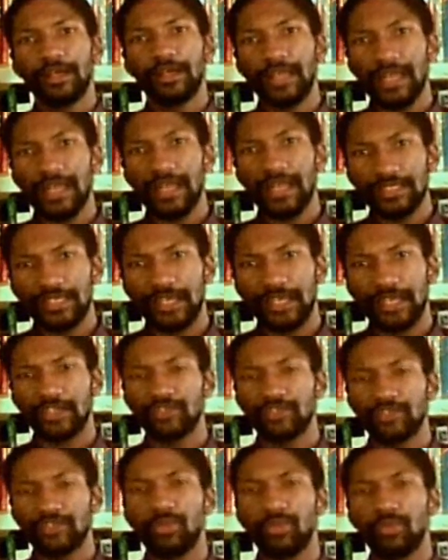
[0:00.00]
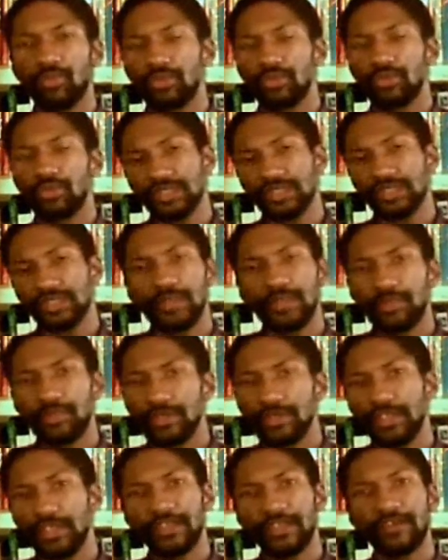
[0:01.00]
A lot of times people will study,
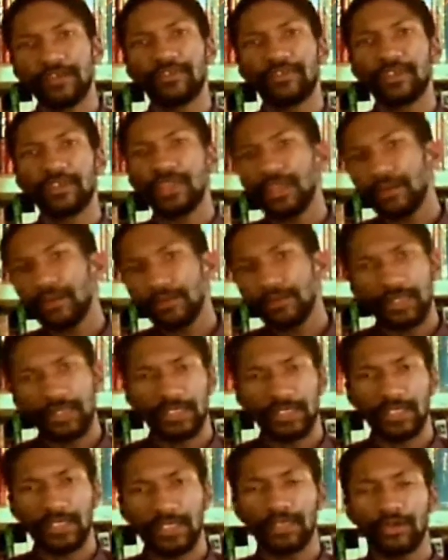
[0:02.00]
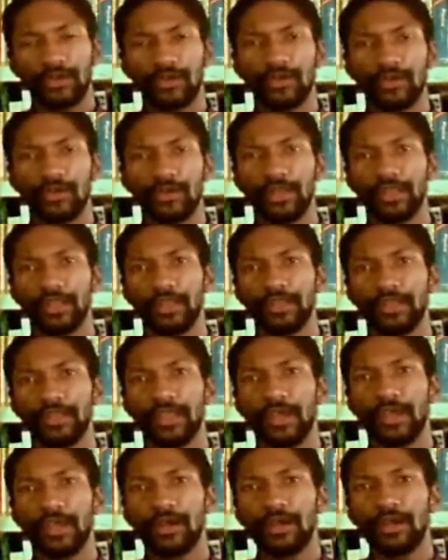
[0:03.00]
but then they'll forget everything they learned, and then
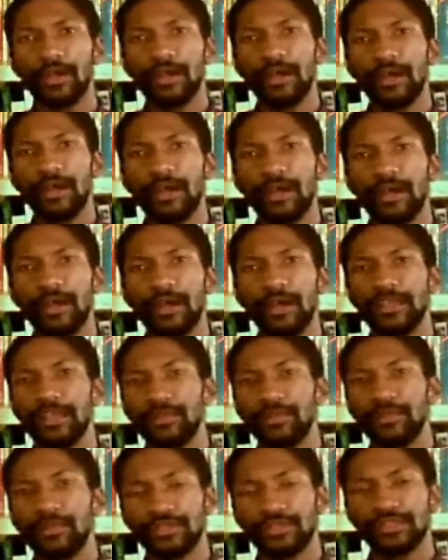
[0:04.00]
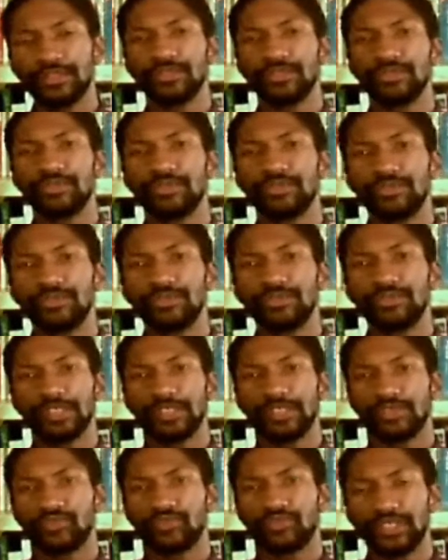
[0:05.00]
they're unable to
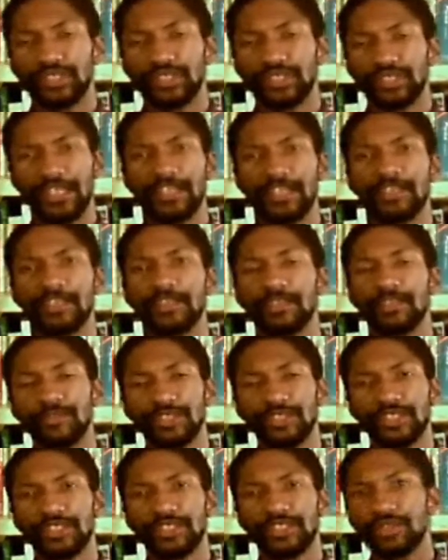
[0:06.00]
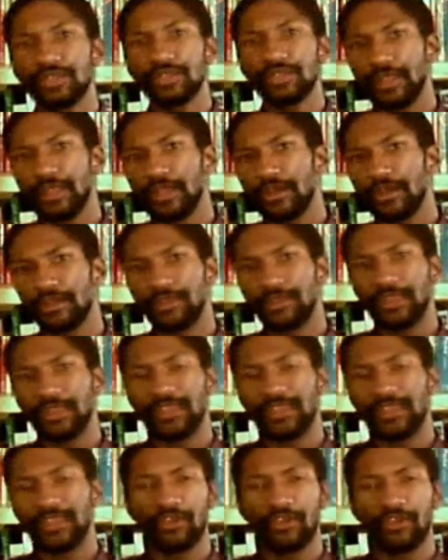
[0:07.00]
retain the material that
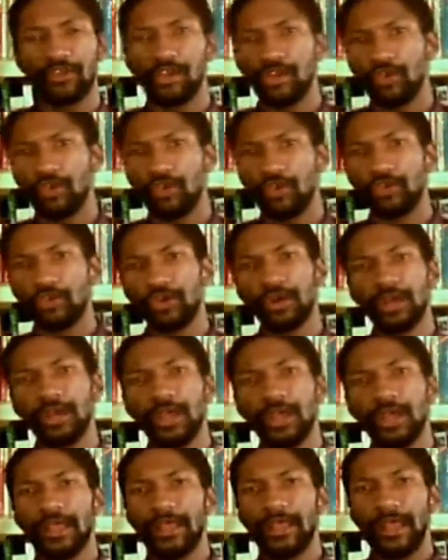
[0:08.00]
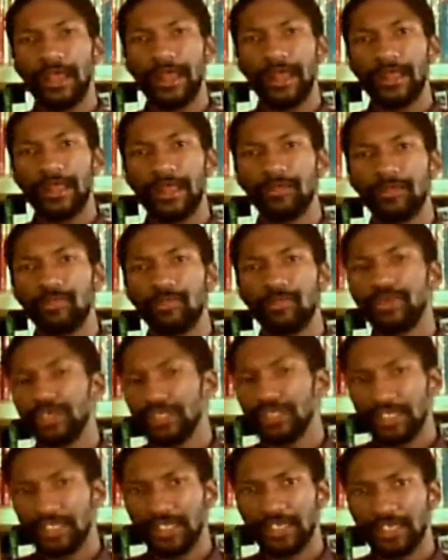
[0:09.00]
they've gone over and put
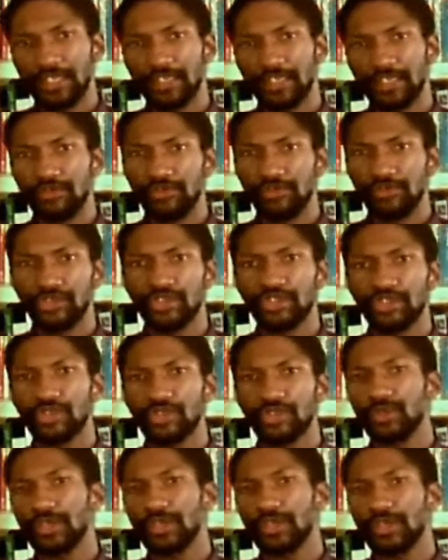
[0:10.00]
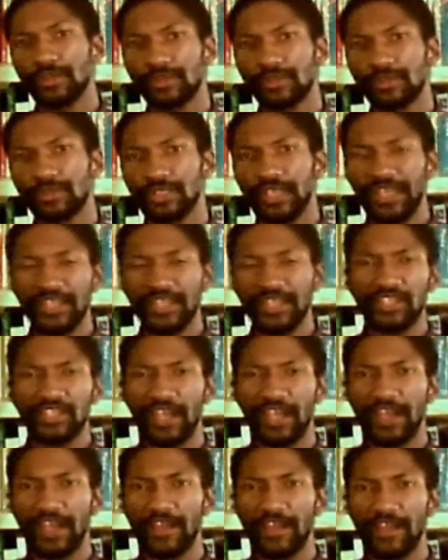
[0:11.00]
it to any use. So when it comes to test
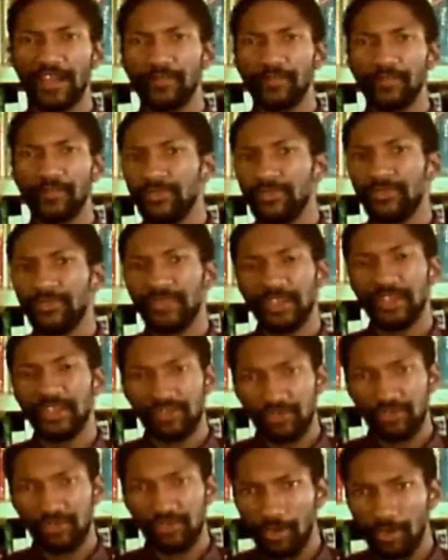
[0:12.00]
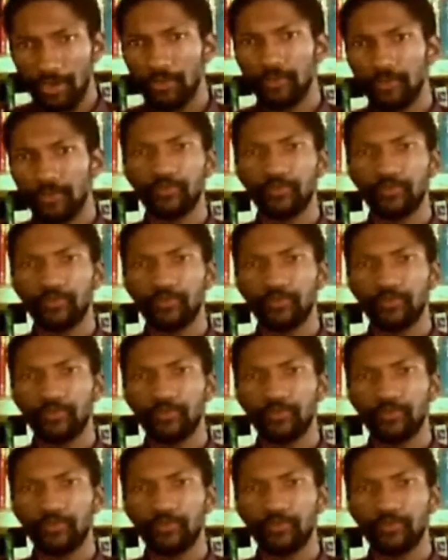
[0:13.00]
time, they struggle.